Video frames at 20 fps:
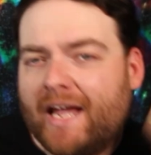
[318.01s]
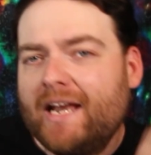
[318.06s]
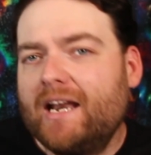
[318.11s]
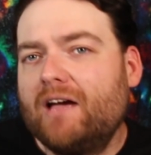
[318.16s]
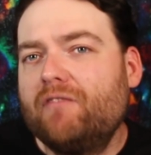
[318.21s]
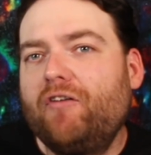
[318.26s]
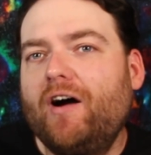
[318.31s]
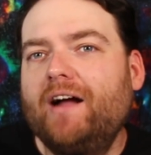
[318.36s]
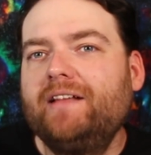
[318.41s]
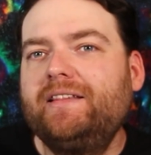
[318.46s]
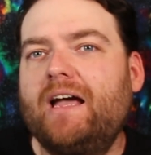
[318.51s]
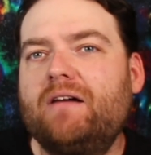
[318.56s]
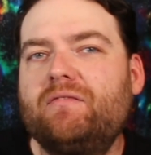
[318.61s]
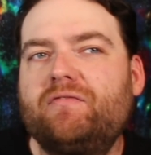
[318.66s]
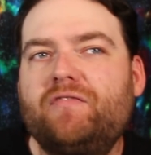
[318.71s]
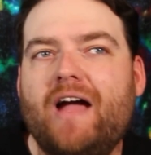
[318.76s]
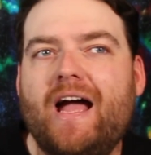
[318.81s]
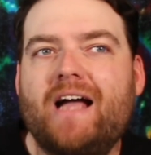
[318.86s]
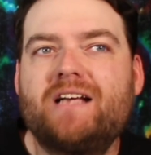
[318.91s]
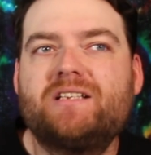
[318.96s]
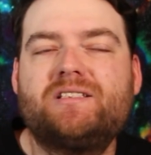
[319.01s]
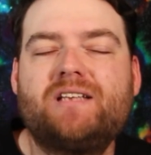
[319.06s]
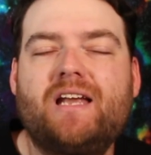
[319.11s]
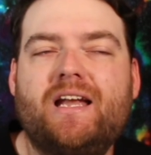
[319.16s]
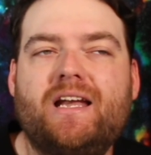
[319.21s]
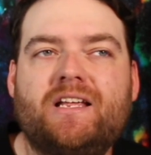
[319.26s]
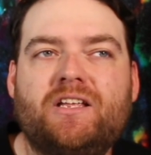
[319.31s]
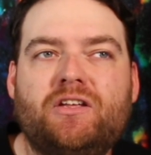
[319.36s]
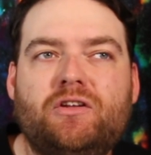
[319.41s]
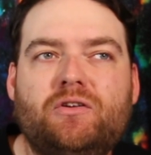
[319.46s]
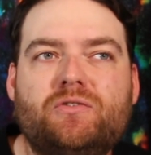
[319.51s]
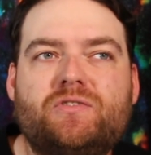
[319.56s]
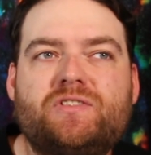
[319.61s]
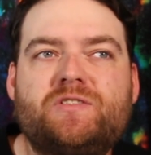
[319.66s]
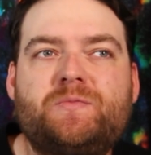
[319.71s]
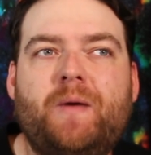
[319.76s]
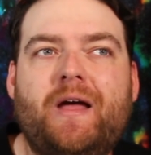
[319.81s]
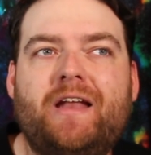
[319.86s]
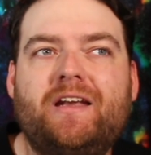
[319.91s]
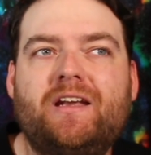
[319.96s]
And I find that fascinating. You
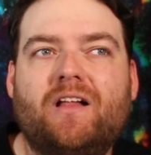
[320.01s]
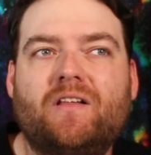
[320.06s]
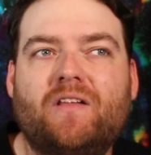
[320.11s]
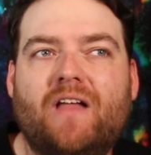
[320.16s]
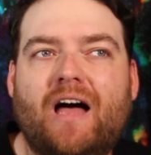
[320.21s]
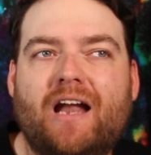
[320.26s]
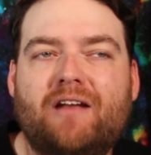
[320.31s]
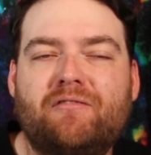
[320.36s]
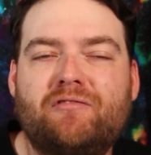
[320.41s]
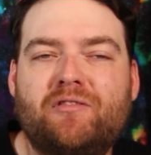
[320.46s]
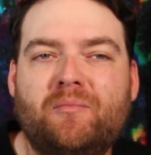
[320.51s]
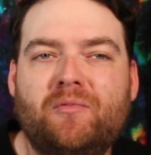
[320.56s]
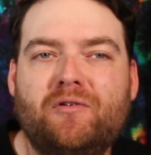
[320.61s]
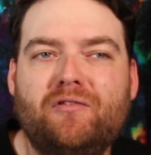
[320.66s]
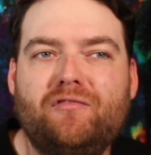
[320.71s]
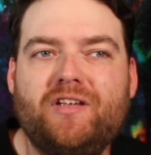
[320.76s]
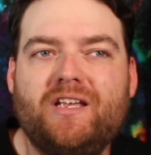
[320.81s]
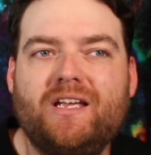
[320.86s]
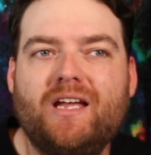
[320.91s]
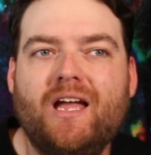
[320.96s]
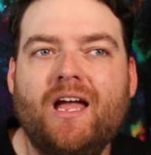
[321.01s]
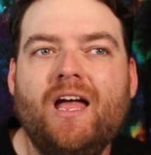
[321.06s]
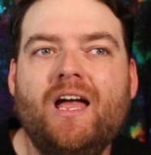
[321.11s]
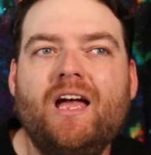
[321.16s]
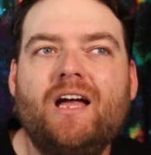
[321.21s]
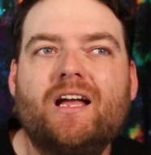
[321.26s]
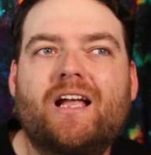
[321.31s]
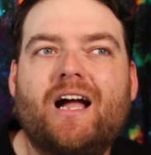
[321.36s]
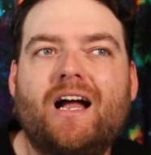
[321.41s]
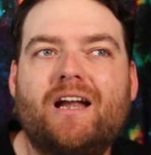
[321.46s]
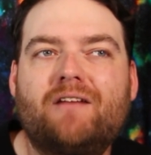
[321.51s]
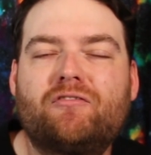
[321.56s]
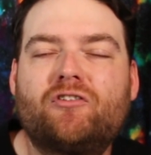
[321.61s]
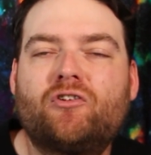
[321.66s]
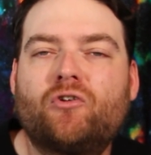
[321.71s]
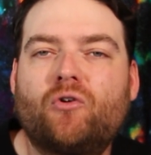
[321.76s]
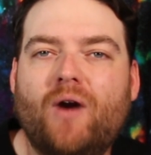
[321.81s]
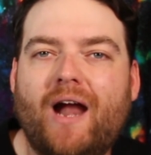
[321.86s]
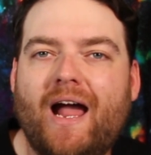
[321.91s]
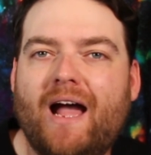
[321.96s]
spend a lot of the movie kind of
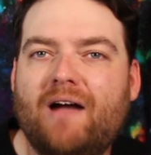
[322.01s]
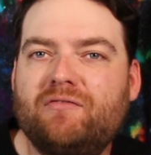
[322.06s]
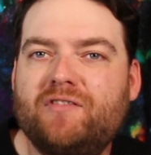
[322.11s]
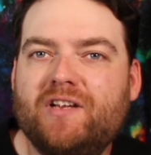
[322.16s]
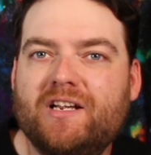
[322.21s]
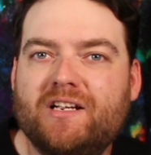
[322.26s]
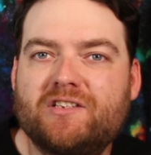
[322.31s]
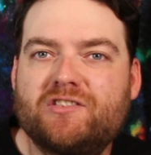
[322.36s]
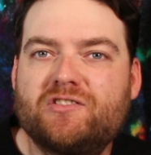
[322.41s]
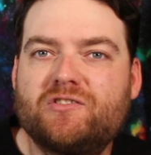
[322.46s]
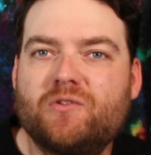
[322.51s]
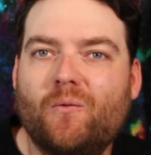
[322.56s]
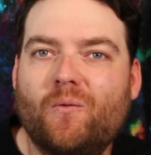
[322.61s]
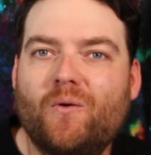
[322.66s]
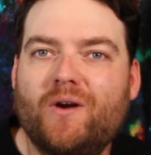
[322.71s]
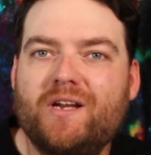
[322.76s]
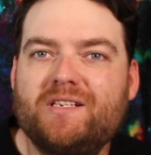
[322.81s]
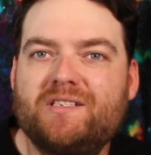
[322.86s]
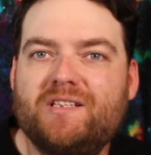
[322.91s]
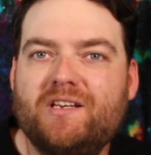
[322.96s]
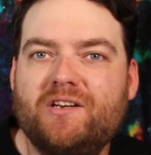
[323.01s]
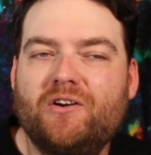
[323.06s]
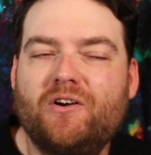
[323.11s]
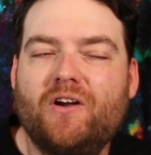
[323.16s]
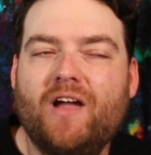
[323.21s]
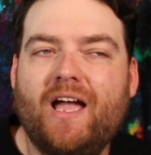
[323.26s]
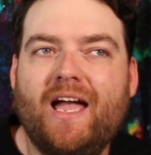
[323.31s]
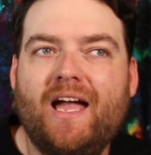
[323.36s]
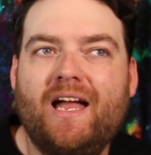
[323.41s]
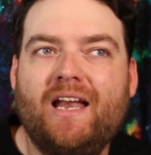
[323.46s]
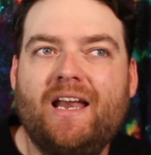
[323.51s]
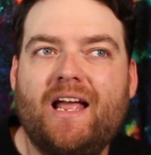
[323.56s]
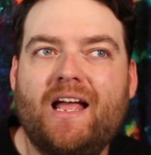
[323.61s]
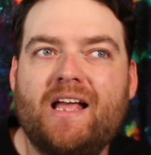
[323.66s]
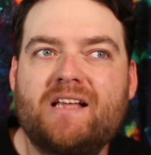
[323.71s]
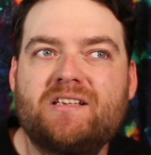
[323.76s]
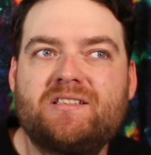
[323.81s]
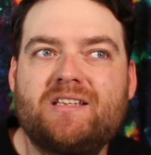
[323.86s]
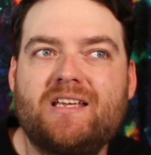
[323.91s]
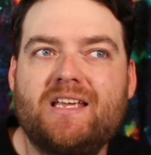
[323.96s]
crafting stories in your head
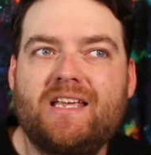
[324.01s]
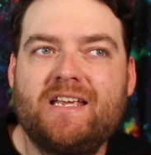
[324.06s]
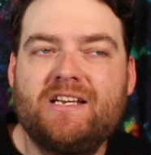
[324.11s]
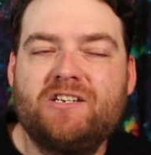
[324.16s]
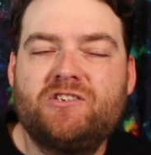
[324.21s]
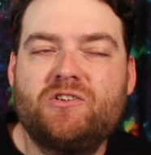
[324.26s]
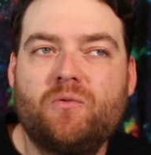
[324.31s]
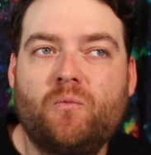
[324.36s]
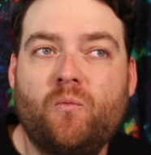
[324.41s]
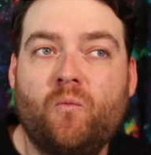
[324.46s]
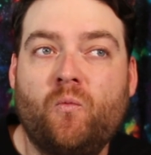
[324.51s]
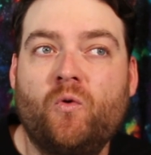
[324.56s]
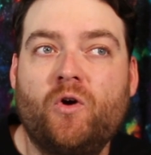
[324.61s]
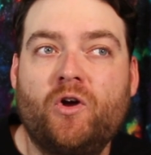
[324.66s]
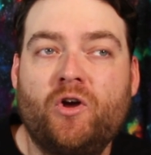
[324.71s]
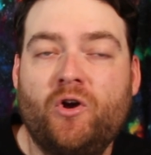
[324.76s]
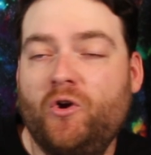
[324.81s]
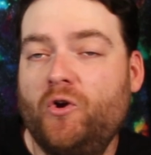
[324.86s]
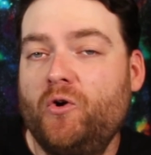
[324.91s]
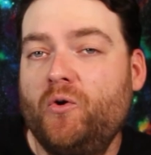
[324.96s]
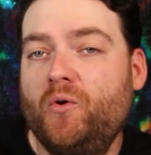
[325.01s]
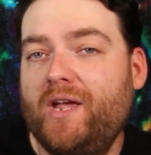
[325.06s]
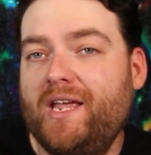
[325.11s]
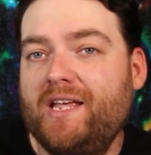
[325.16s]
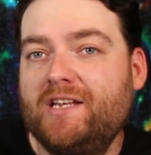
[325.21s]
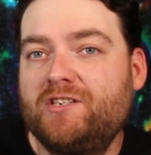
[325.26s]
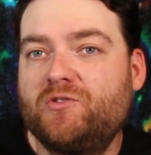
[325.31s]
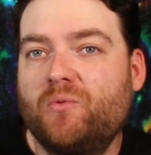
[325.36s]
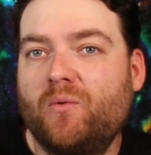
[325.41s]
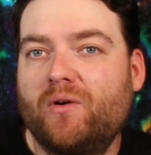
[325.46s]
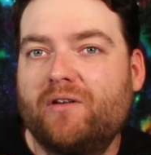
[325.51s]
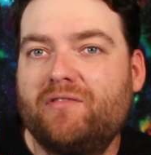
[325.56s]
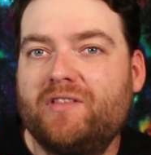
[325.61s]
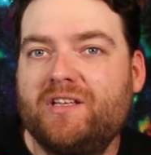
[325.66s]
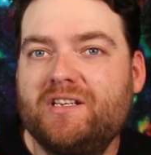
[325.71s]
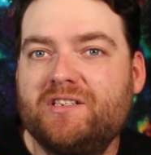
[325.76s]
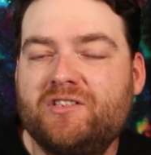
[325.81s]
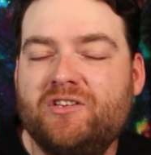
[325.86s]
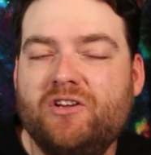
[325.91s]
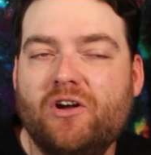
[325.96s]
as to who each one of
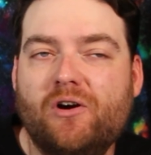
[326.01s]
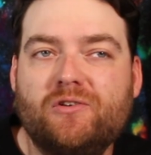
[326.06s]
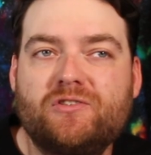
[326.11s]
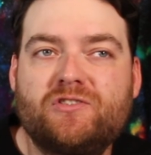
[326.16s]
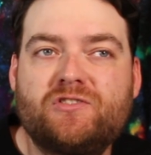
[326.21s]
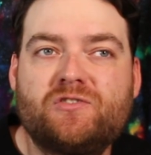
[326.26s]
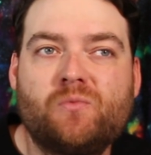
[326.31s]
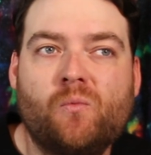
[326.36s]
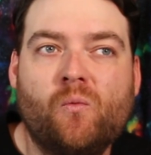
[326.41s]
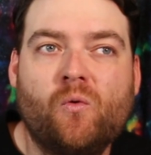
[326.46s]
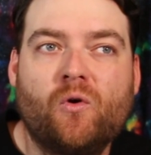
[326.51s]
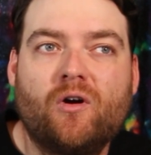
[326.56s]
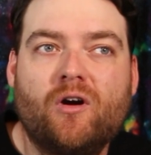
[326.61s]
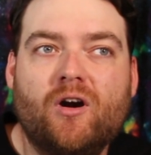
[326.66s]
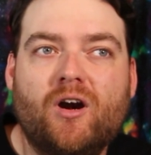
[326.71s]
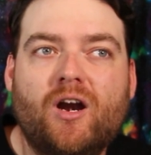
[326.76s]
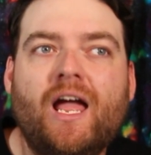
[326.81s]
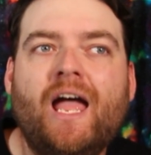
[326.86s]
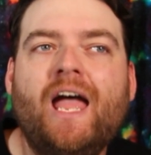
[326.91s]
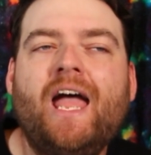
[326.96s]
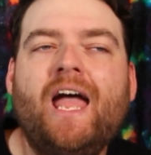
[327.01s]
these ghosts were,